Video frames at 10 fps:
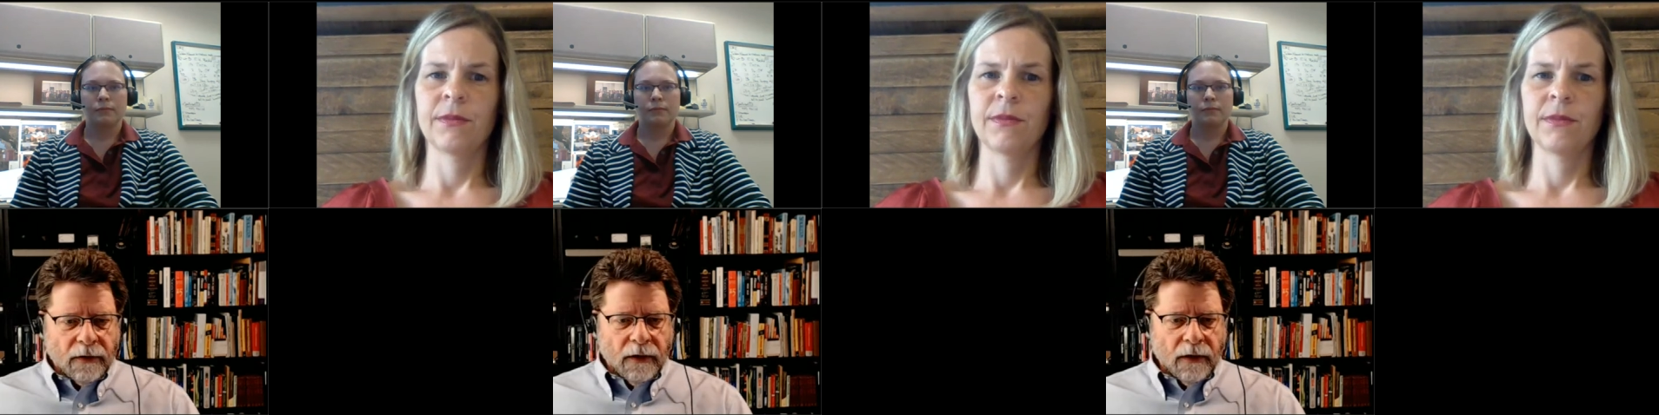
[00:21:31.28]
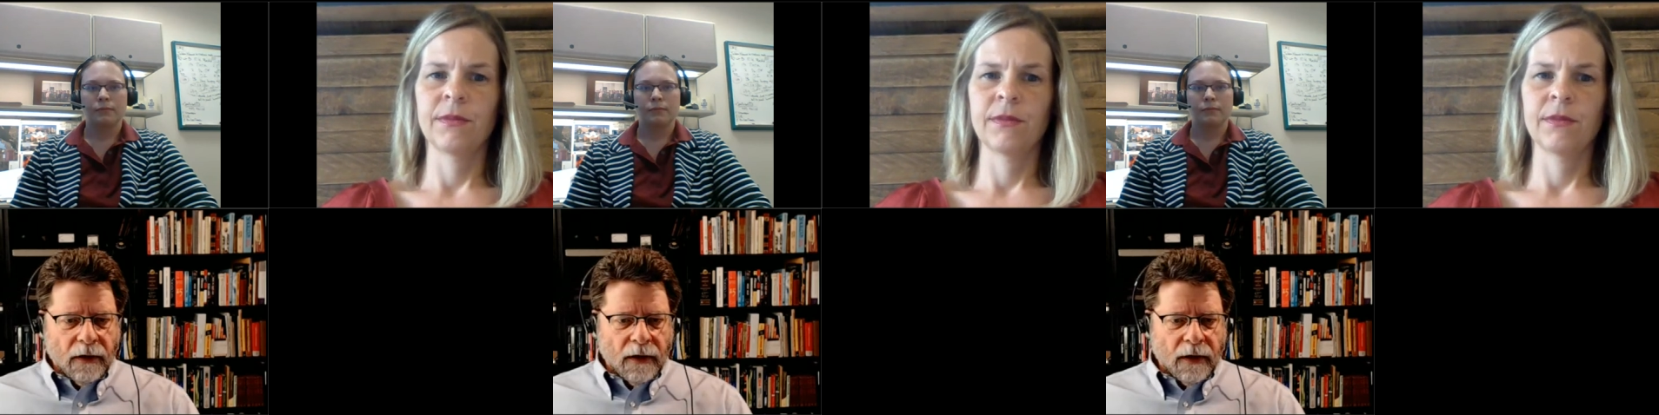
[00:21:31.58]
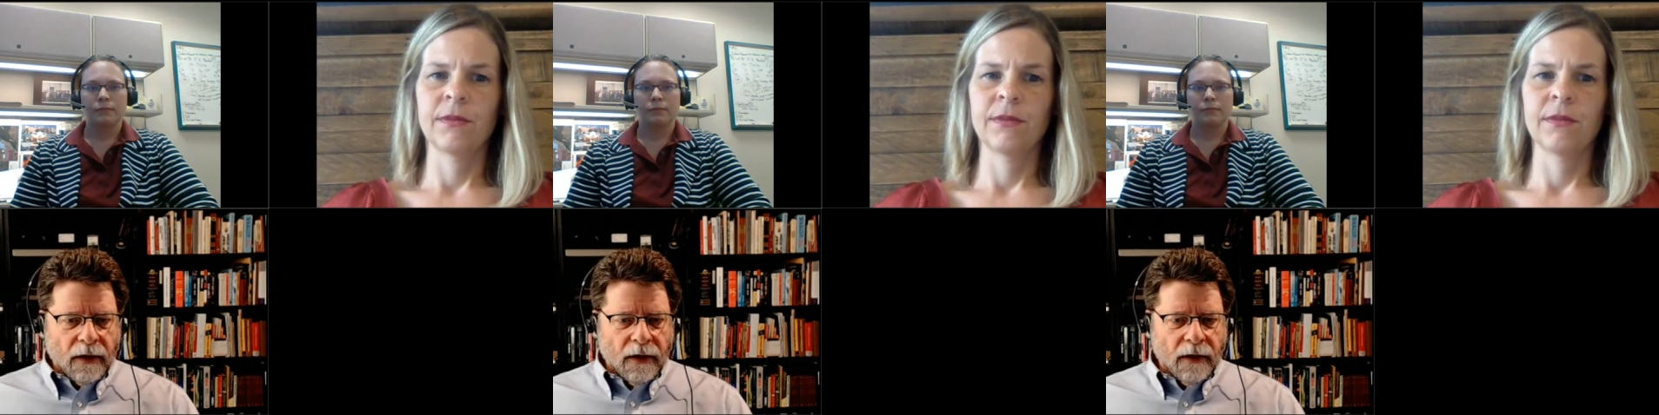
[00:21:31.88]

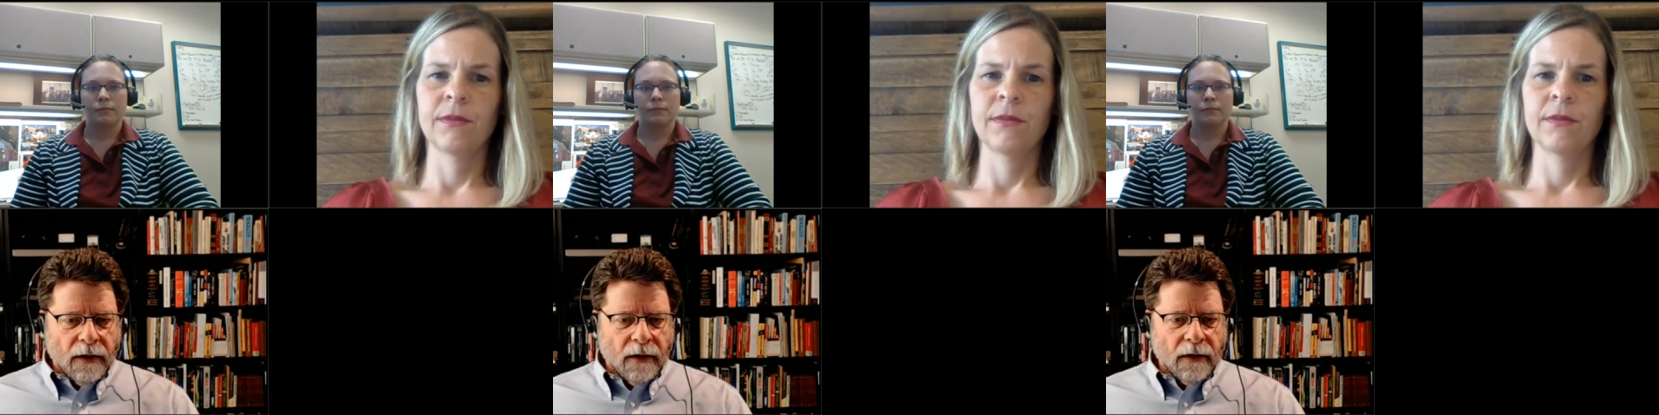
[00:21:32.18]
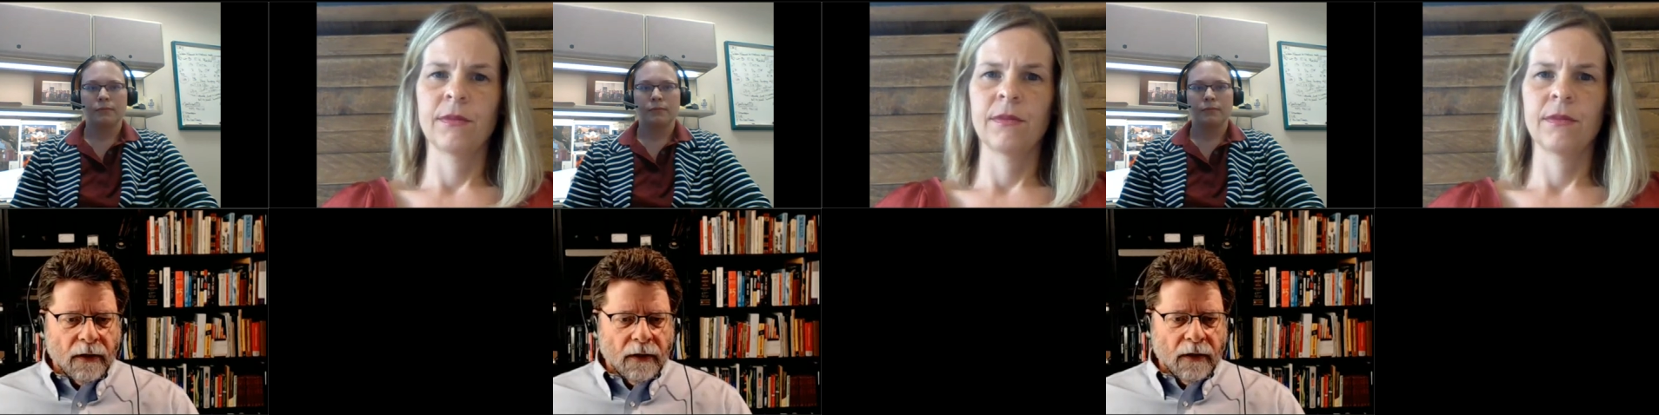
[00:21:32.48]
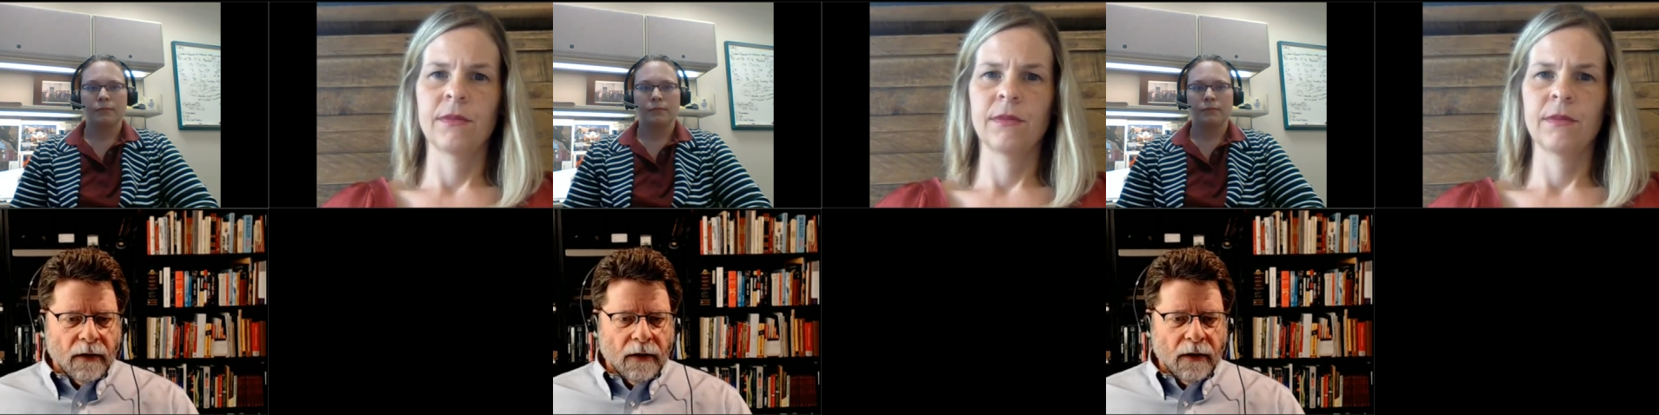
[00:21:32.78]

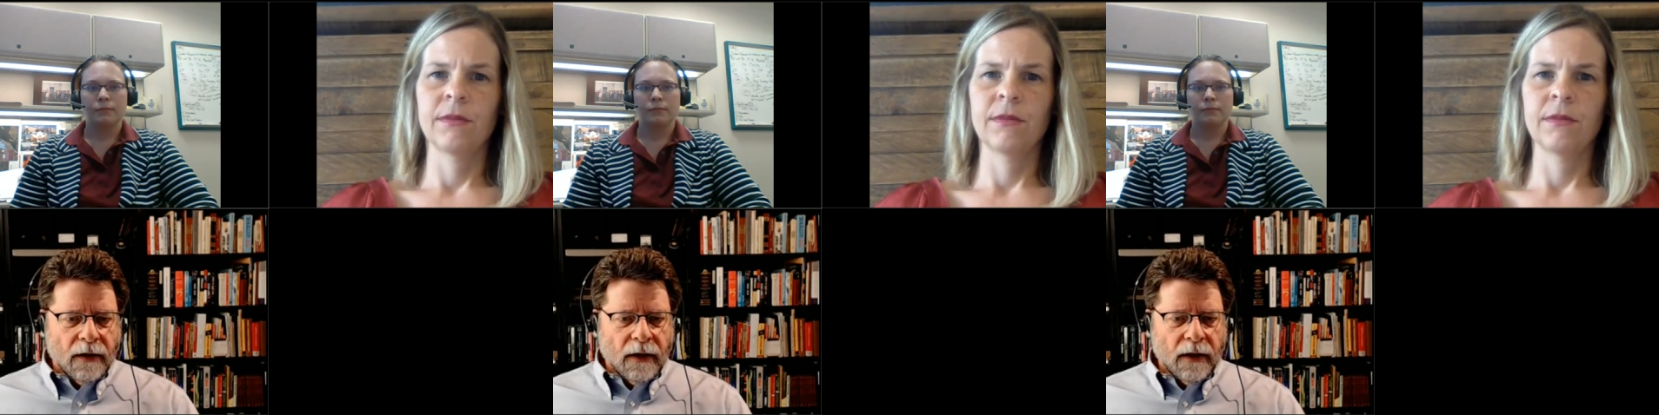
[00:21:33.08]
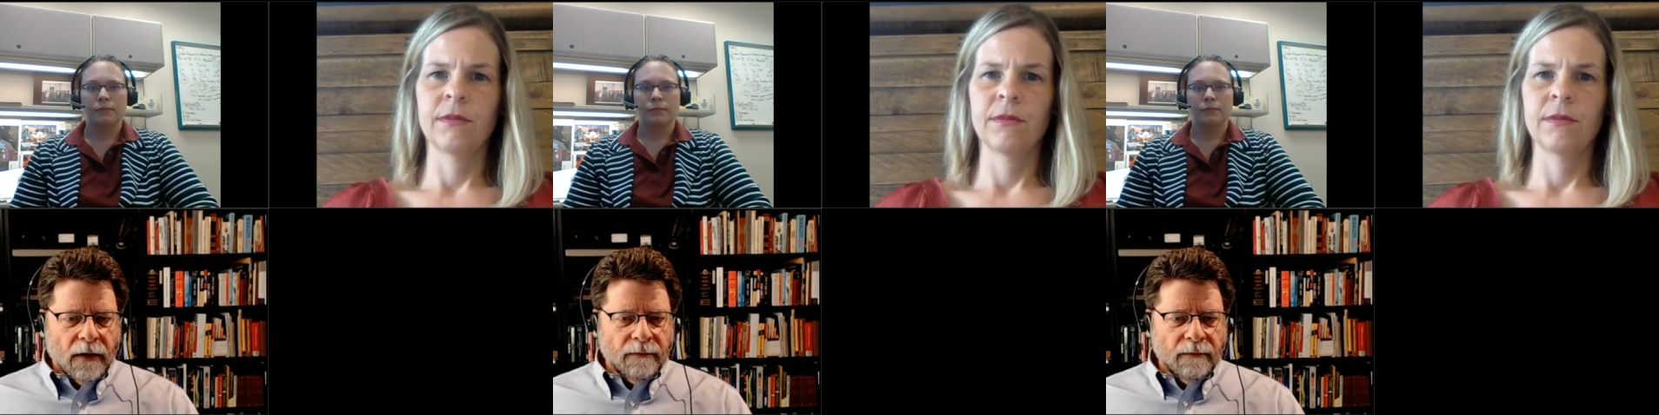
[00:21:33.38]
[no speech]